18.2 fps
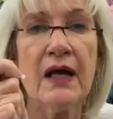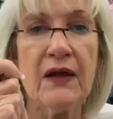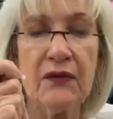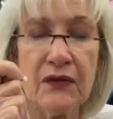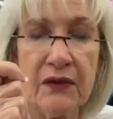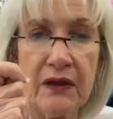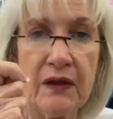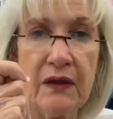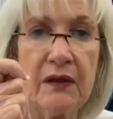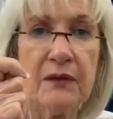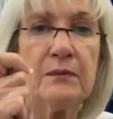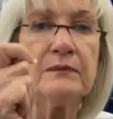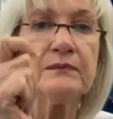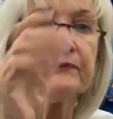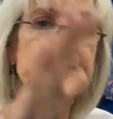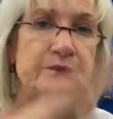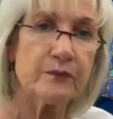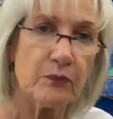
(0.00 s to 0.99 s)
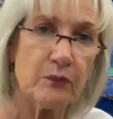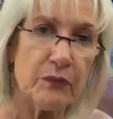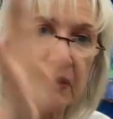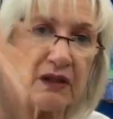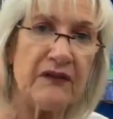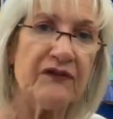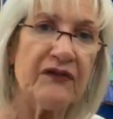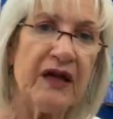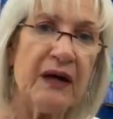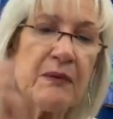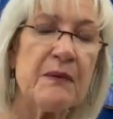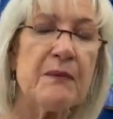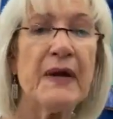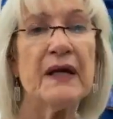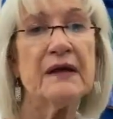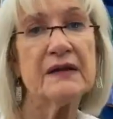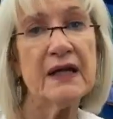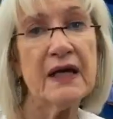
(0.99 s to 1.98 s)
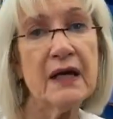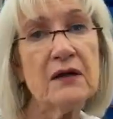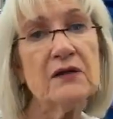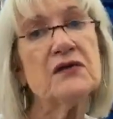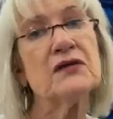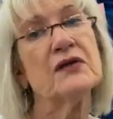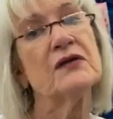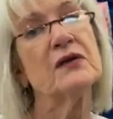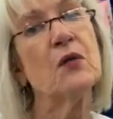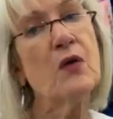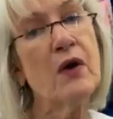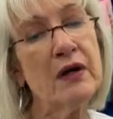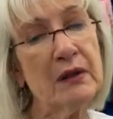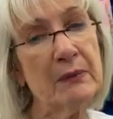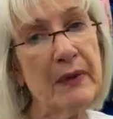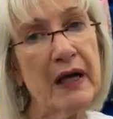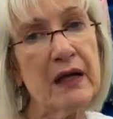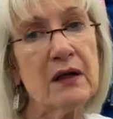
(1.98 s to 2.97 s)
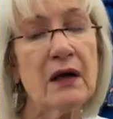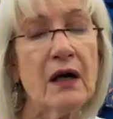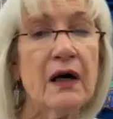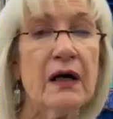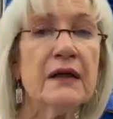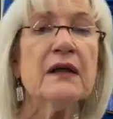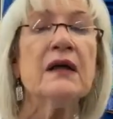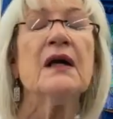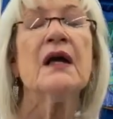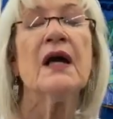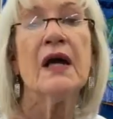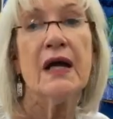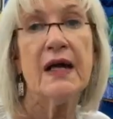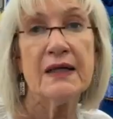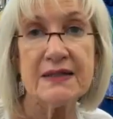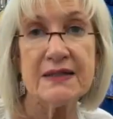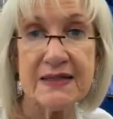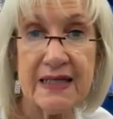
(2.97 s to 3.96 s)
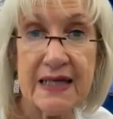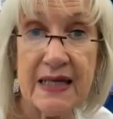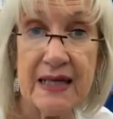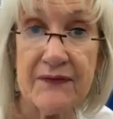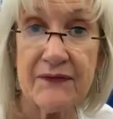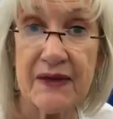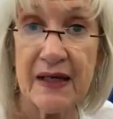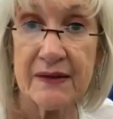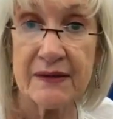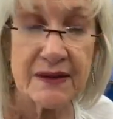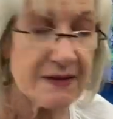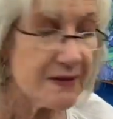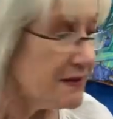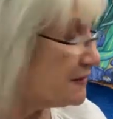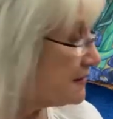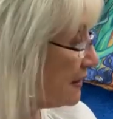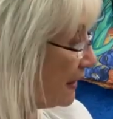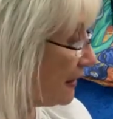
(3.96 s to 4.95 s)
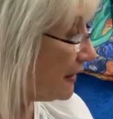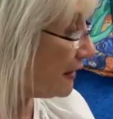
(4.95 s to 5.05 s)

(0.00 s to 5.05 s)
and then put the flapper back down, turn the water back on, and see if that doesn't